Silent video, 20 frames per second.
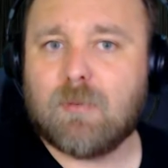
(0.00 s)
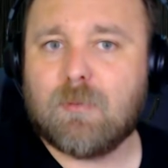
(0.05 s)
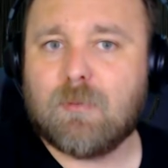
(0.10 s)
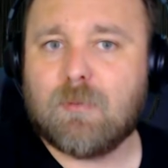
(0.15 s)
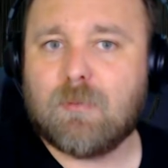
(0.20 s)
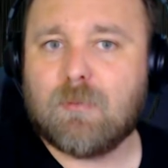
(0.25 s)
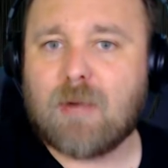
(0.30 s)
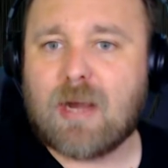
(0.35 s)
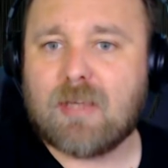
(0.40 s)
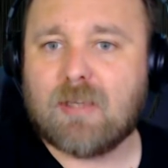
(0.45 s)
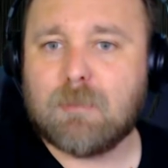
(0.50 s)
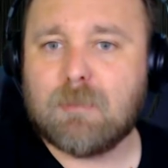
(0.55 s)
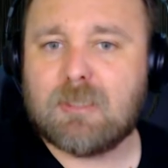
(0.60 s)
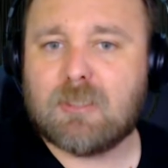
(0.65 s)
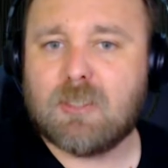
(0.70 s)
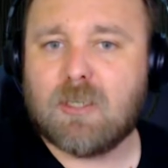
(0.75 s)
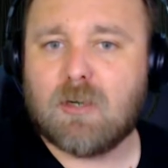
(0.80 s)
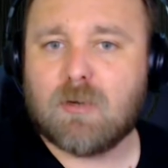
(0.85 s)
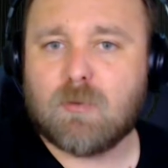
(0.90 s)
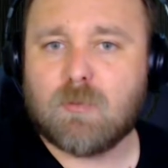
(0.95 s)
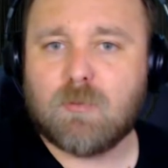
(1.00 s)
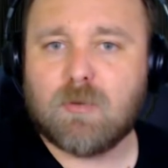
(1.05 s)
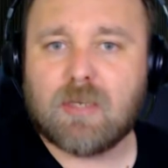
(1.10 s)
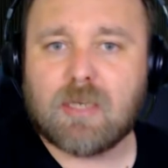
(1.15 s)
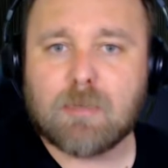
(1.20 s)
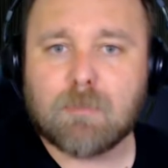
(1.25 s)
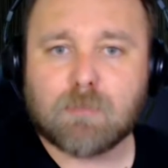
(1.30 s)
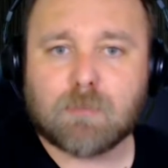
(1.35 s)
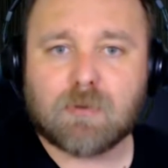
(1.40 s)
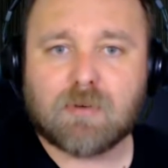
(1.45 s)
Right, let me talk
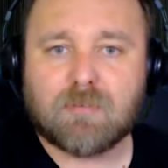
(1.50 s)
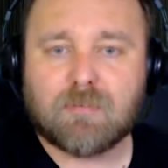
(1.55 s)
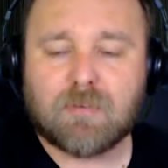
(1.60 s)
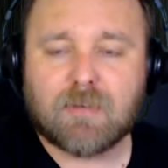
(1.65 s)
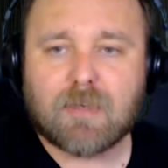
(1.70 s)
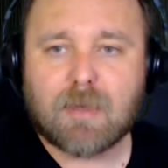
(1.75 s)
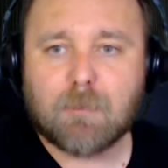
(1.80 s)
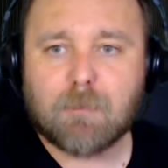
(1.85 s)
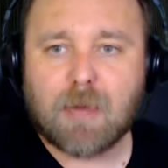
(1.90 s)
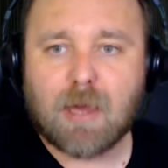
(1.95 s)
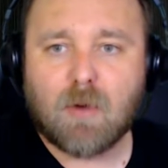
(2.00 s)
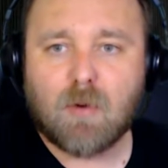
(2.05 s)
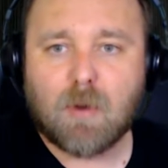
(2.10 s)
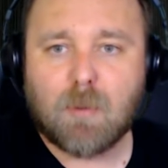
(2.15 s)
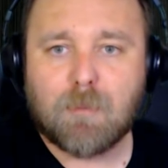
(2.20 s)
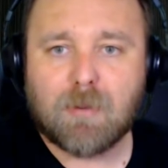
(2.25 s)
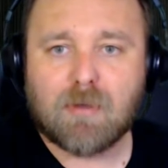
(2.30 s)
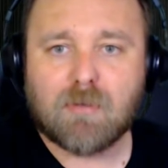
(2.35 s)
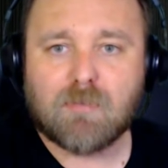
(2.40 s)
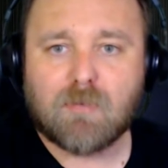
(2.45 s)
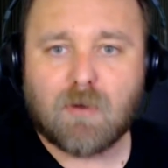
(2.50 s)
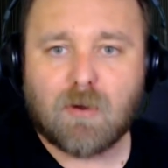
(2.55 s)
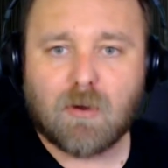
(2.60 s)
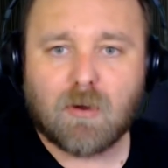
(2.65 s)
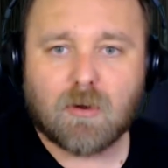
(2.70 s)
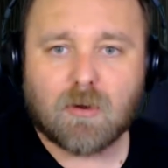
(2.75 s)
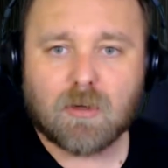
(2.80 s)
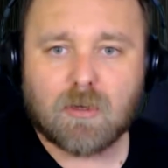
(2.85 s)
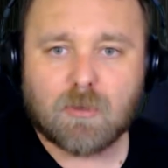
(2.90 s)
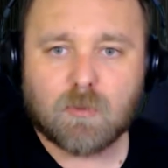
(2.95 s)
really briefly about a bit of
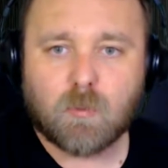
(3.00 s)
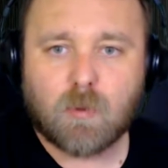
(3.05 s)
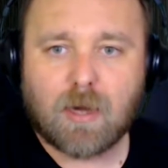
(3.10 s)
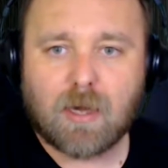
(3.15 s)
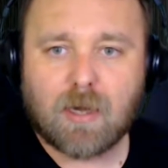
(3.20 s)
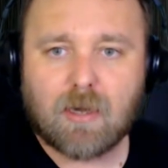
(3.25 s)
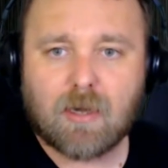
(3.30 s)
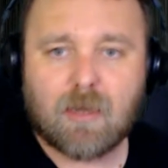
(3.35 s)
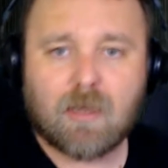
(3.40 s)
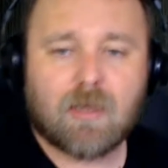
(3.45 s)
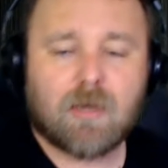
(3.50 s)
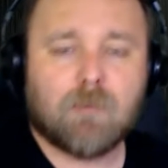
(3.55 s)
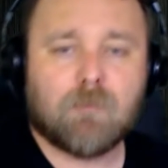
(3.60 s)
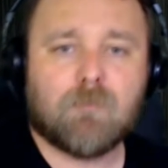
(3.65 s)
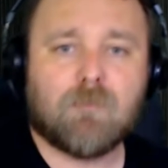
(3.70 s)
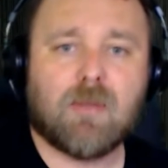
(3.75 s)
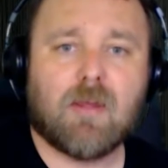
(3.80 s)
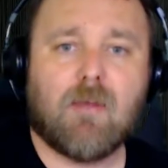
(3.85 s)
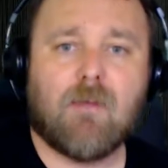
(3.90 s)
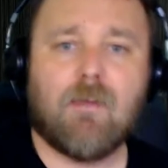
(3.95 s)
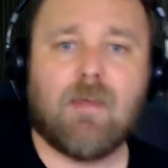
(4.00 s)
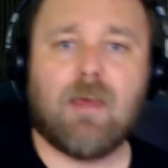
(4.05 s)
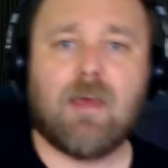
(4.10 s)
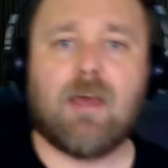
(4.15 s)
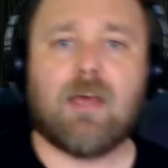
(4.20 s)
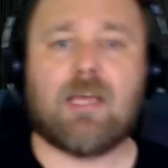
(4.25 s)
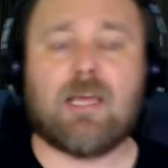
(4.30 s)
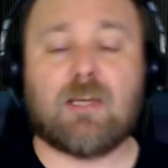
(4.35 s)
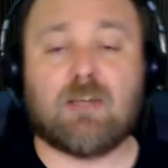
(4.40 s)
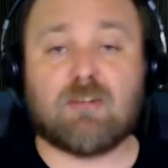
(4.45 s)
hardware.
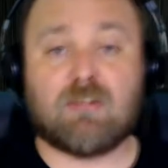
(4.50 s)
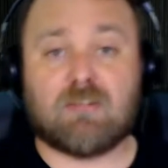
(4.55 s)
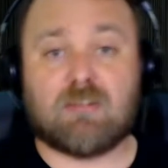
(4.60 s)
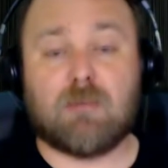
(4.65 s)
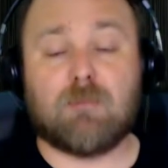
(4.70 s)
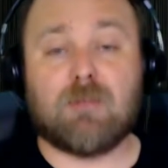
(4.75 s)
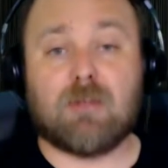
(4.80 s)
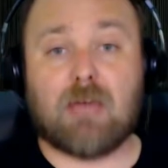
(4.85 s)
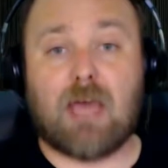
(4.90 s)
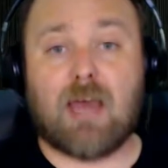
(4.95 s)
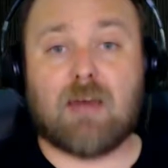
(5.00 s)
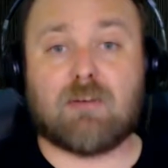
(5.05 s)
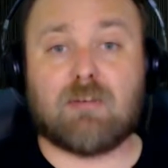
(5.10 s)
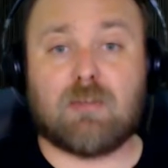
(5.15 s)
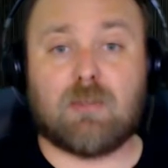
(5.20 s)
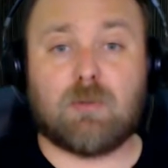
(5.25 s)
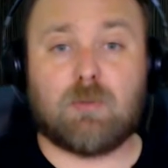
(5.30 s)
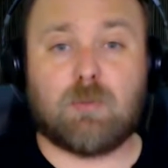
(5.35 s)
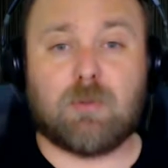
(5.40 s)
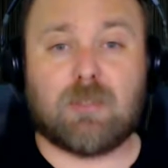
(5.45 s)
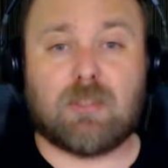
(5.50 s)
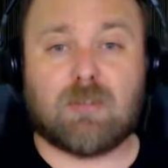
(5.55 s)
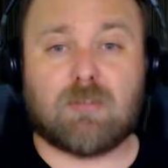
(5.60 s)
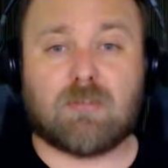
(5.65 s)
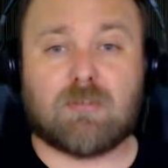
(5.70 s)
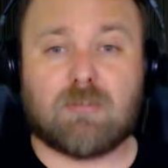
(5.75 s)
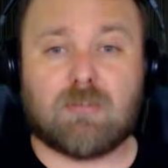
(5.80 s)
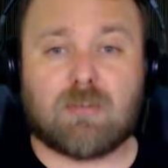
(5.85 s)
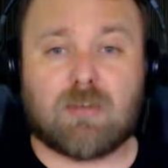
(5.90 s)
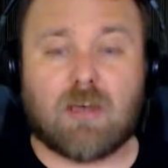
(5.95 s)
Again, this is something that actually we
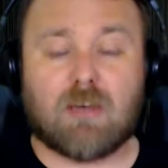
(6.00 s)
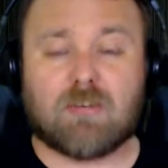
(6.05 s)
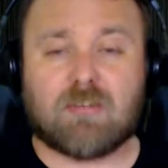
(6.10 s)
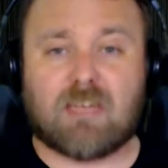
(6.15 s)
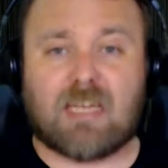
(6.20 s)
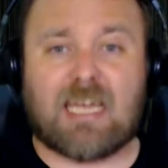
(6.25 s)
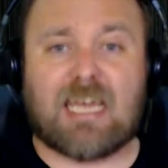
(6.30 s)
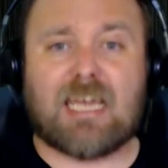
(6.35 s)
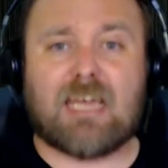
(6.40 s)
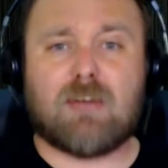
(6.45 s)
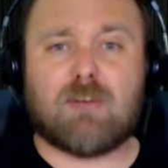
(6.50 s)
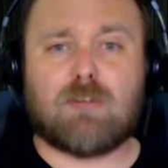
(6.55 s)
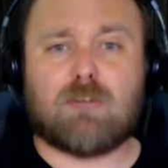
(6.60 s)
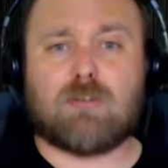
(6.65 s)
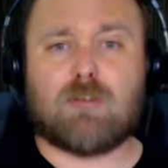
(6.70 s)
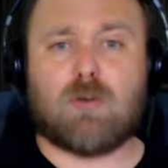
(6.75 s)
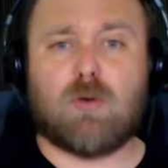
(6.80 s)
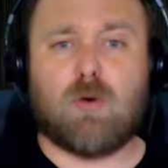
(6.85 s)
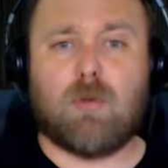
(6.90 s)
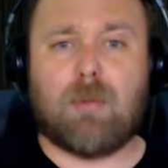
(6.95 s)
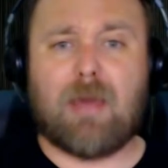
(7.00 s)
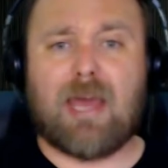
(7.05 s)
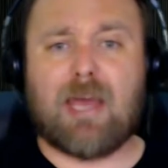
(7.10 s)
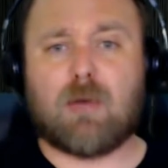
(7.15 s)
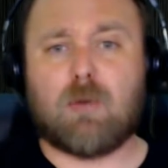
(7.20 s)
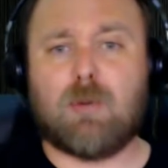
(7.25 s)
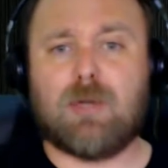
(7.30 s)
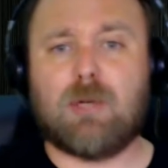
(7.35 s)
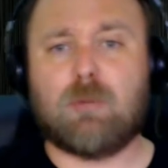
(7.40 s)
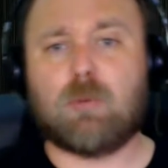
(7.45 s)
discussed ages ago,
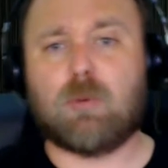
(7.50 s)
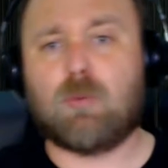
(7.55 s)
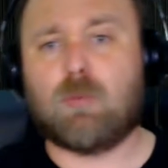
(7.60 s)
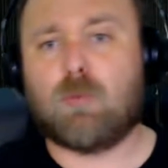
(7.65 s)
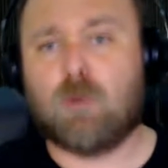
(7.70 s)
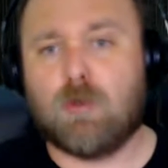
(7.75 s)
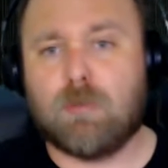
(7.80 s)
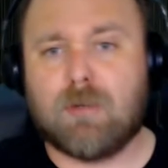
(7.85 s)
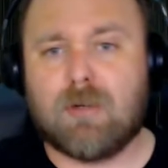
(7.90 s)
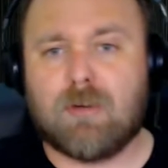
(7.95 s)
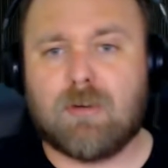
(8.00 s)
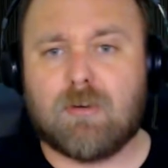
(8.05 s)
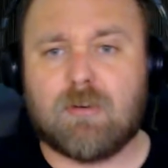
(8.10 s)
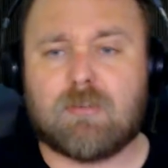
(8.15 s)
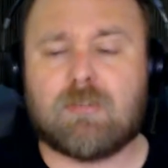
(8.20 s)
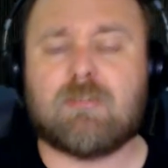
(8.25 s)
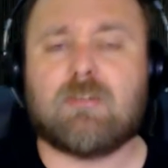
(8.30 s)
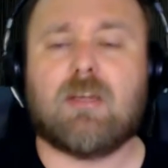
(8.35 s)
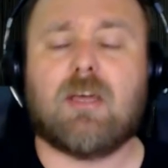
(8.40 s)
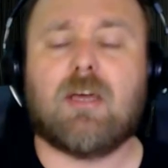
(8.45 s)
back when there were rumors,